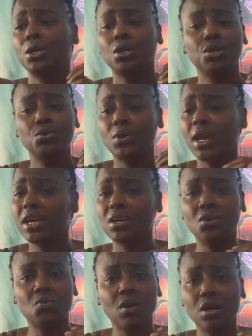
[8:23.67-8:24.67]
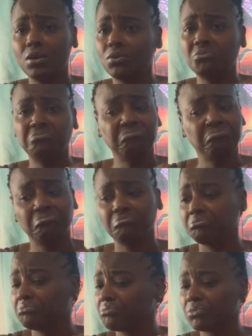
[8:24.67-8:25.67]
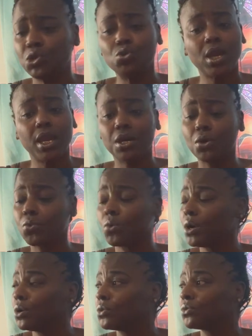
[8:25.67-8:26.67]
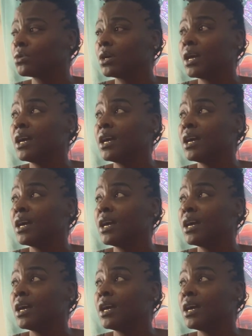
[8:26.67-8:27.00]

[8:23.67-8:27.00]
you can't go wrong, you can't go wrong.